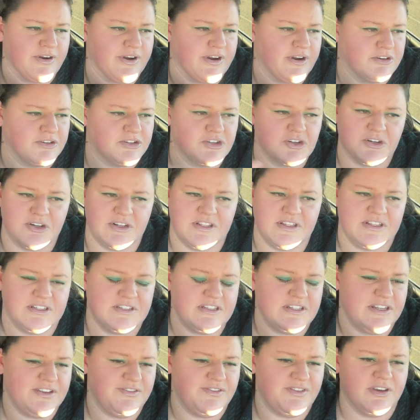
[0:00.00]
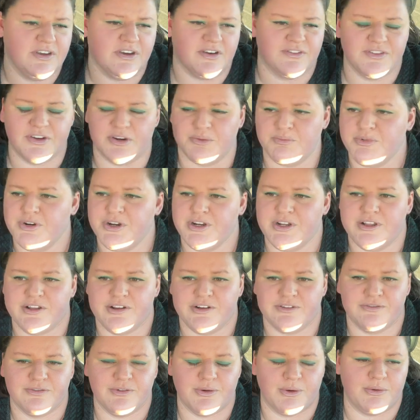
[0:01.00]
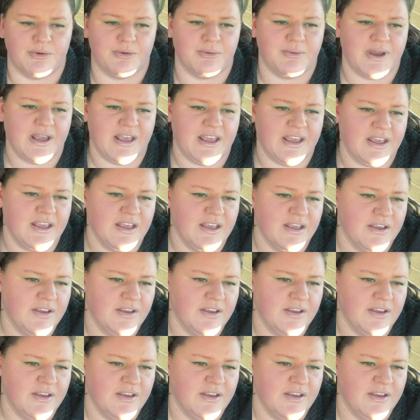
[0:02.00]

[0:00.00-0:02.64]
you're turning the TV off, you're putting your phone away,